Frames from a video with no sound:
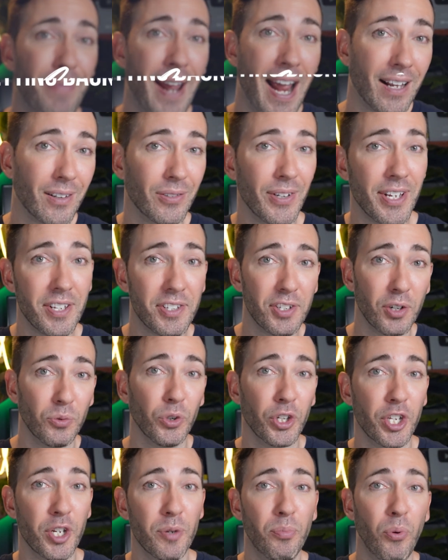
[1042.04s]
Backlinks are
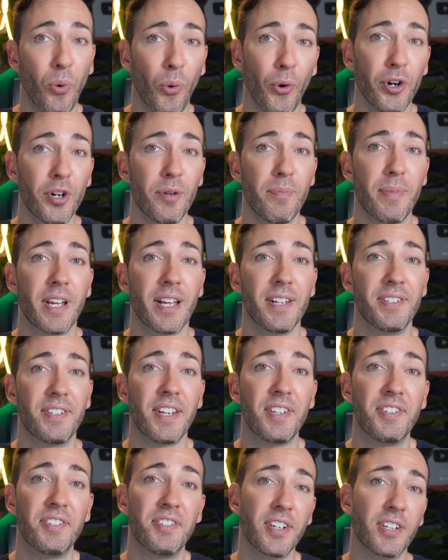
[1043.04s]
really important because
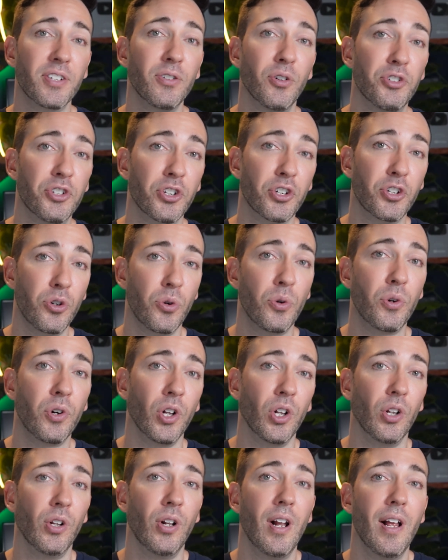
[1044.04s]
they signal to
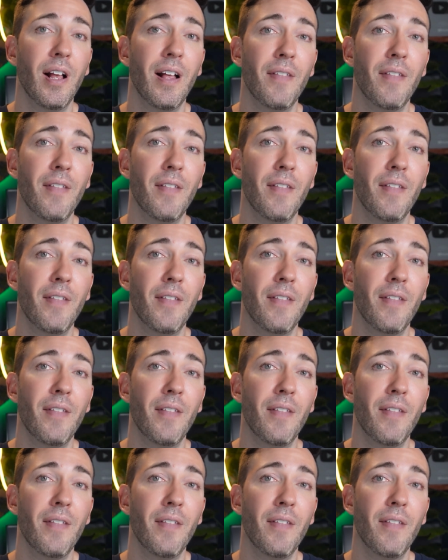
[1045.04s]
Google